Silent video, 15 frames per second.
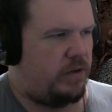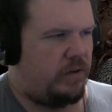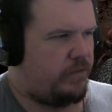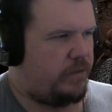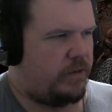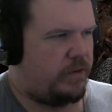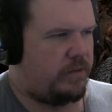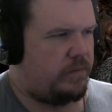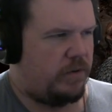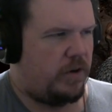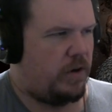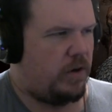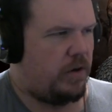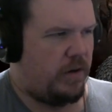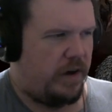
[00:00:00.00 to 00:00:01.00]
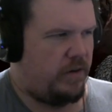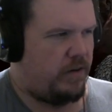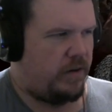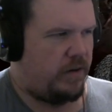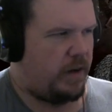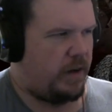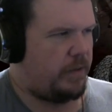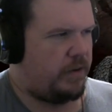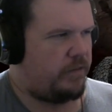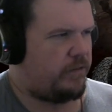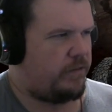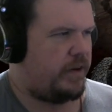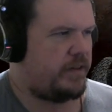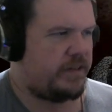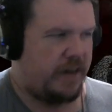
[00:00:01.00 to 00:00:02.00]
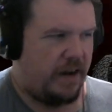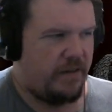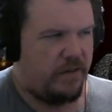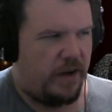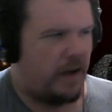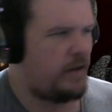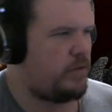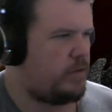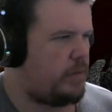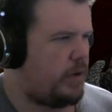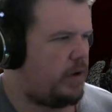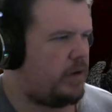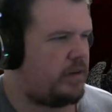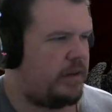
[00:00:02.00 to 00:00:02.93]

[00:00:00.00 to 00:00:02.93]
for her and her couple of friends. And I knew them all.